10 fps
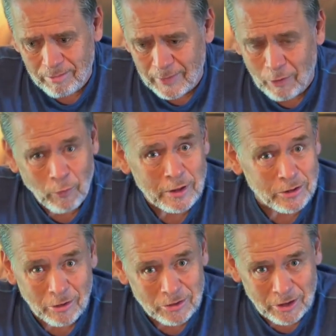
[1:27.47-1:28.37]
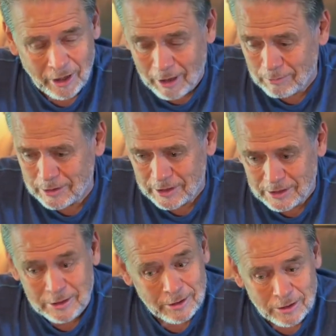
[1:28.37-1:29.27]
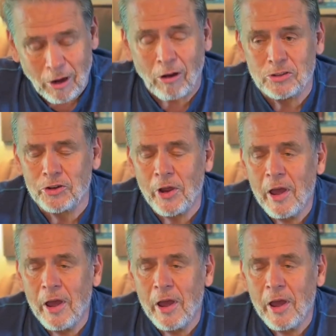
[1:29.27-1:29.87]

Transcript: research it. It comes. It's harsh.